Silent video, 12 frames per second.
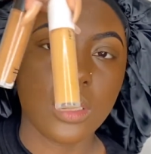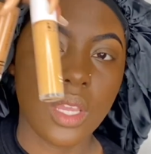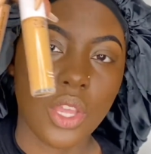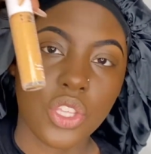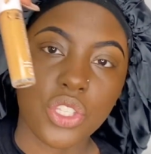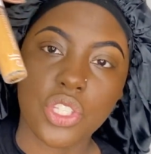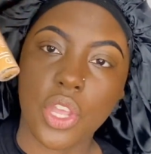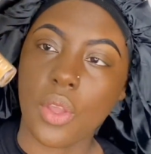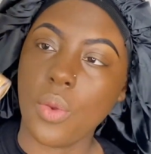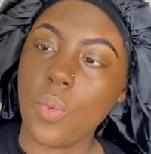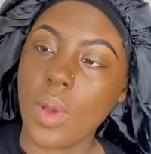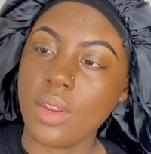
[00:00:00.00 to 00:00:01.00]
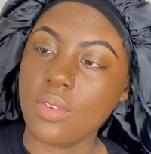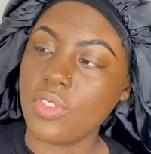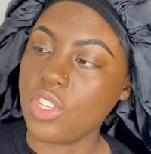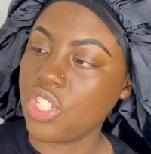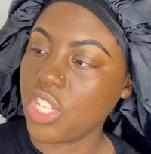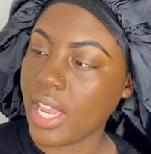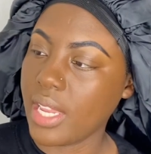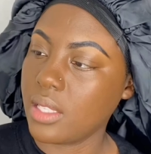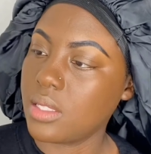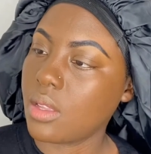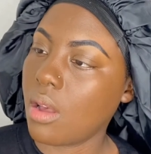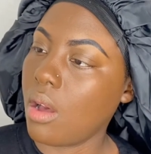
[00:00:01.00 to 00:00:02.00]
So one of the shades
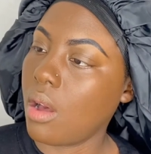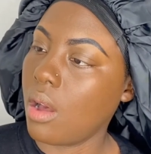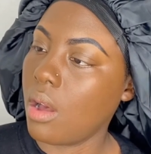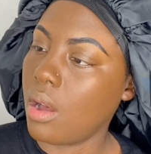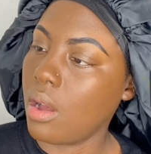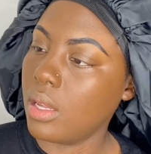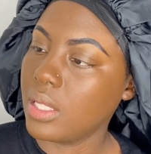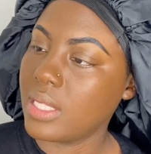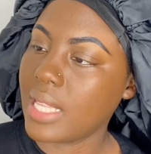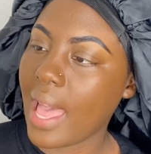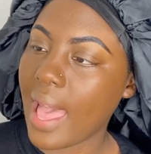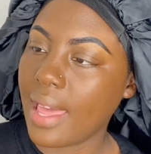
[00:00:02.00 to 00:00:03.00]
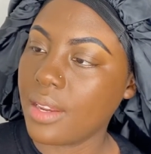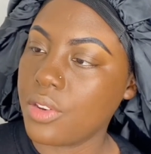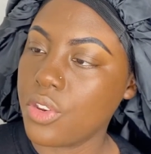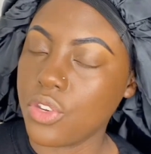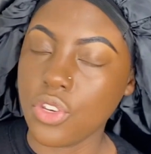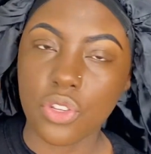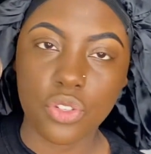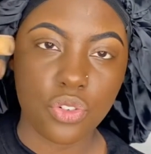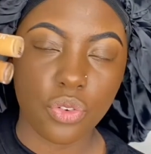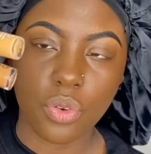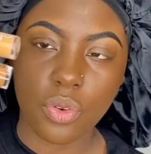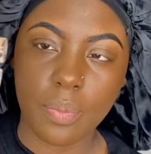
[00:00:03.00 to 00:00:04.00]
are tan neutral,
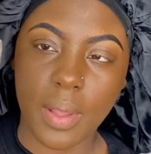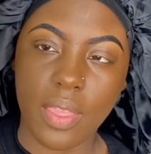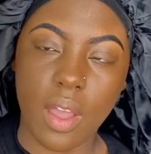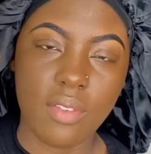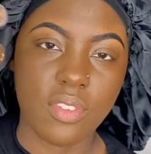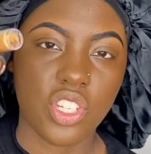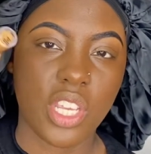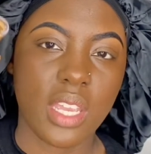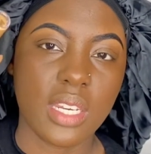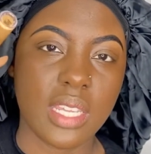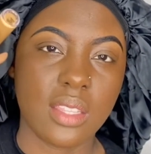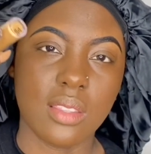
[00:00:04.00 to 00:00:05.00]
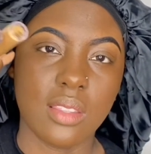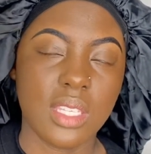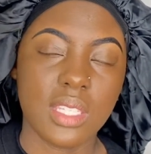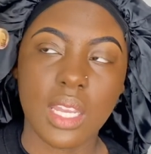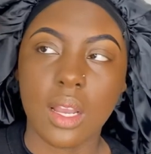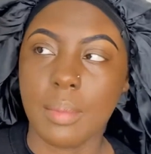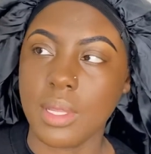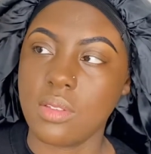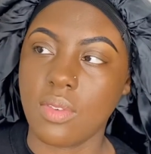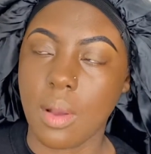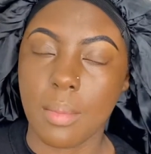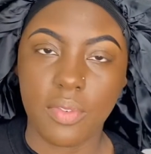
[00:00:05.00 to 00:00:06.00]
but the other shade, the sticker must have come
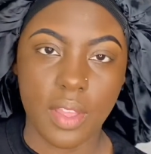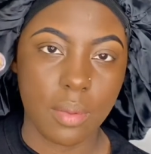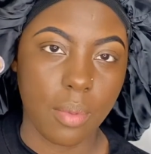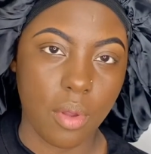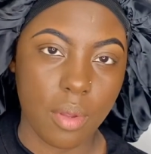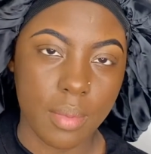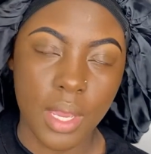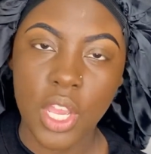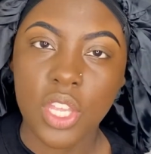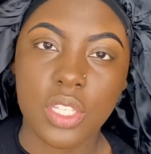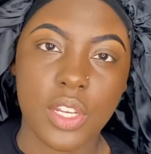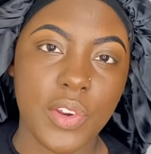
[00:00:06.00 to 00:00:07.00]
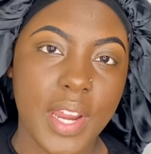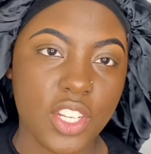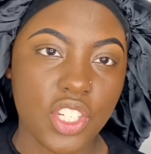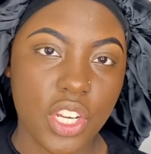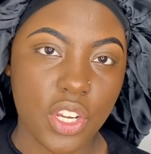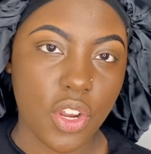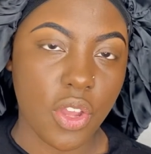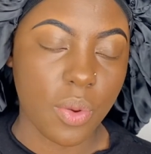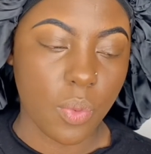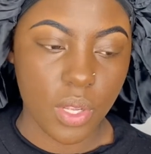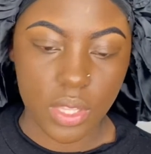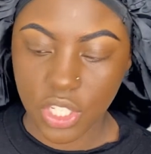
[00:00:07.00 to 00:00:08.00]
off at the bottom, so I don't actually know what
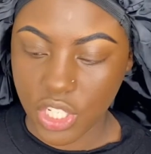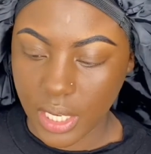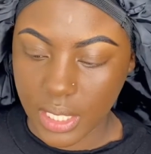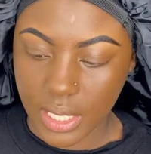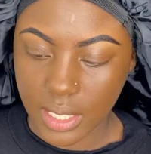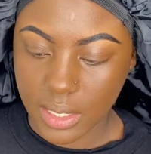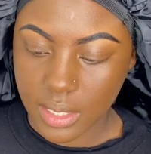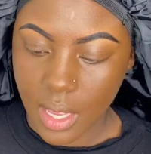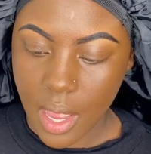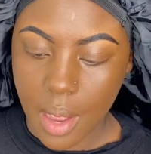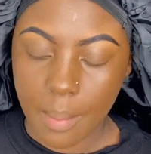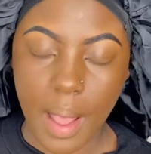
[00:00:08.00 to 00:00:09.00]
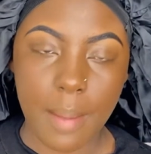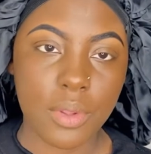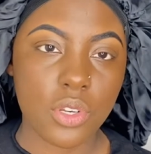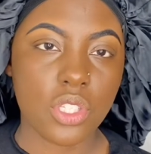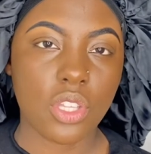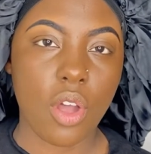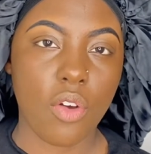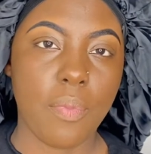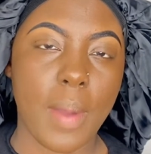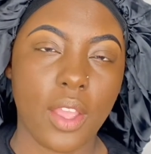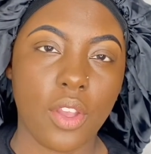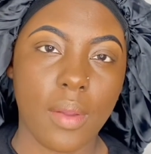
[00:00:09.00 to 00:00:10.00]
the shade is. But I'm going to start off by
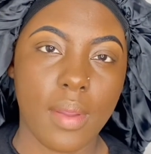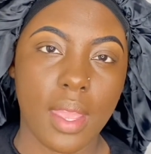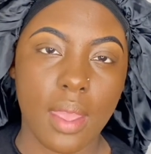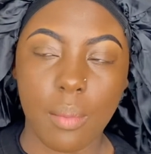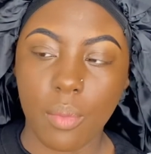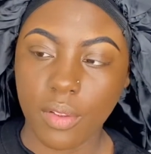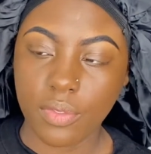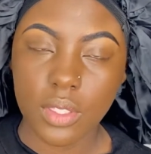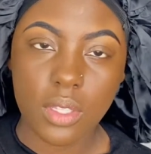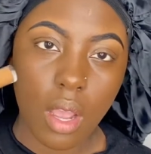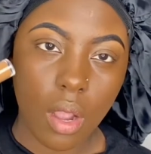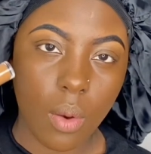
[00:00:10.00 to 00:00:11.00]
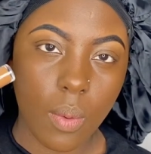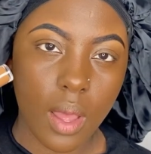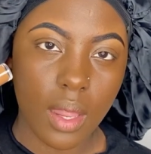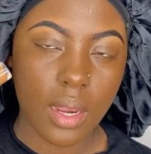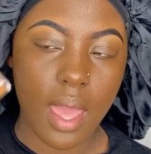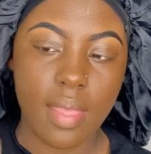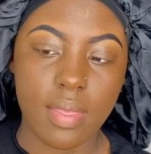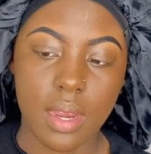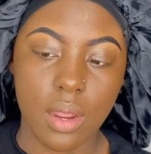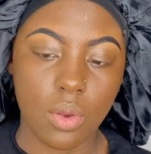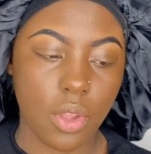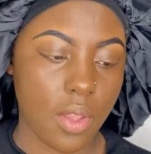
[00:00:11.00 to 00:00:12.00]
going in with the darker one, and then I'll
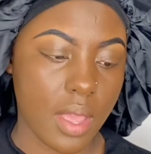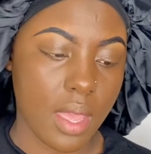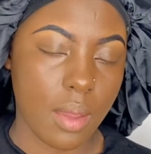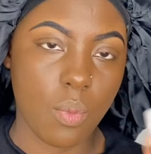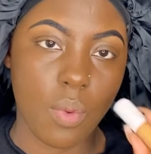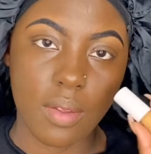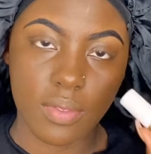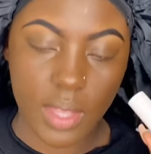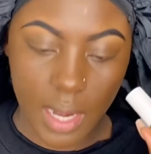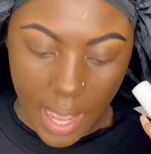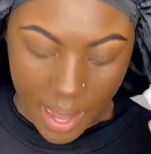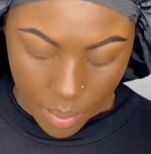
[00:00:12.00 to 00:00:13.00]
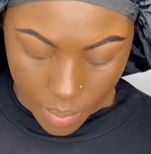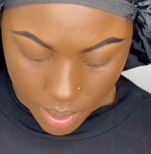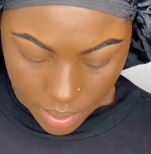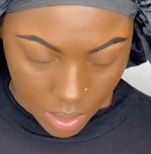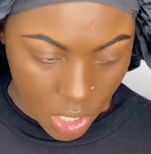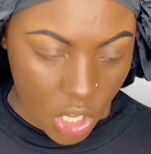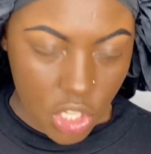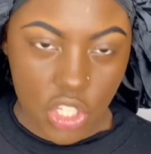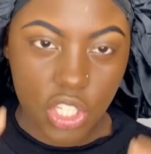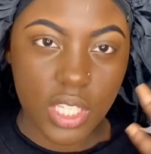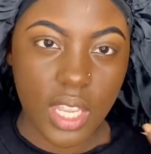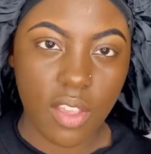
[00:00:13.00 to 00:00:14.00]
go in with the lighter one, just to
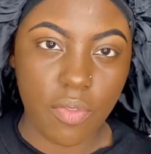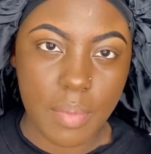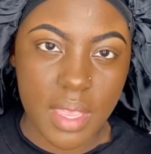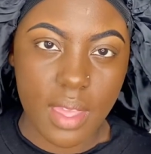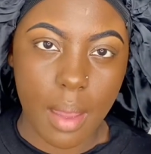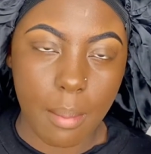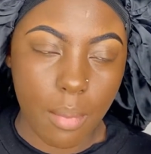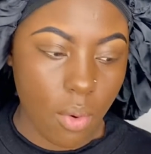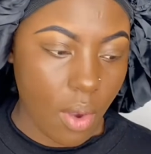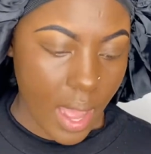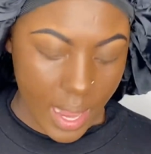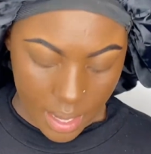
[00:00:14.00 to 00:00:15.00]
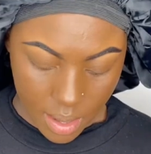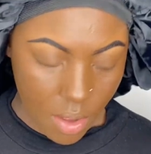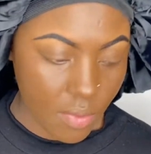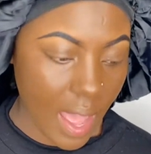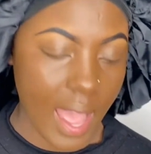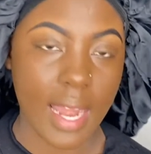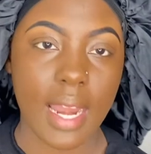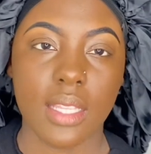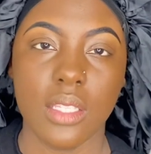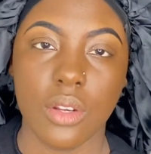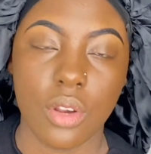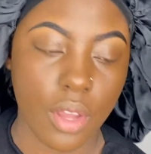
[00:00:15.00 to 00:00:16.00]
give me that more of a highlighted
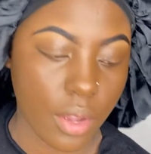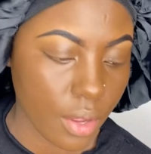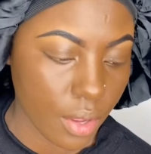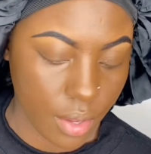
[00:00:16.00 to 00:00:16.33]
look.